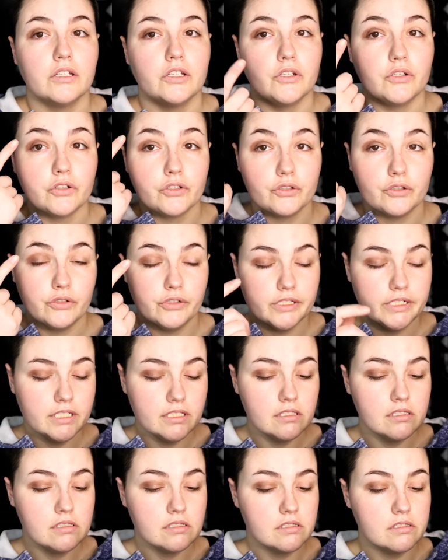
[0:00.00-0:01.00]
your
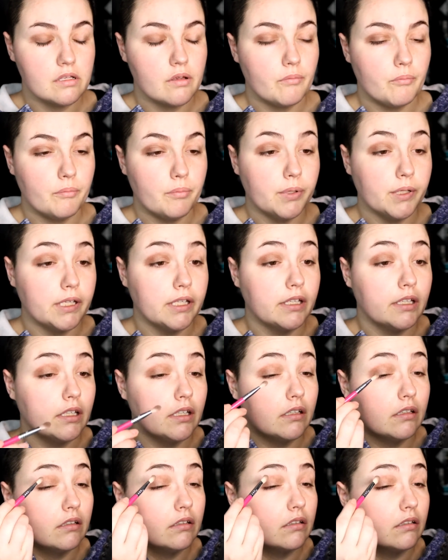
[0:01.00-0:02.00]
crease,
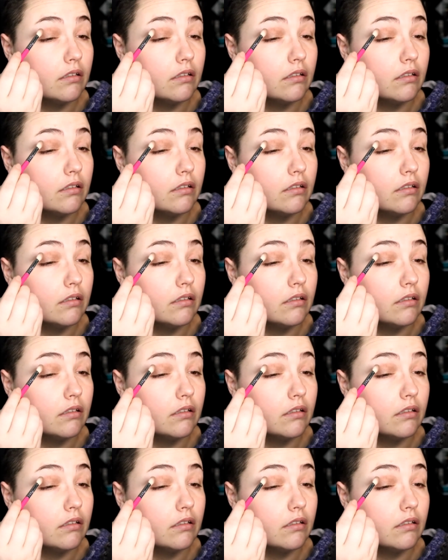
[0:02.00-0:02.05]
but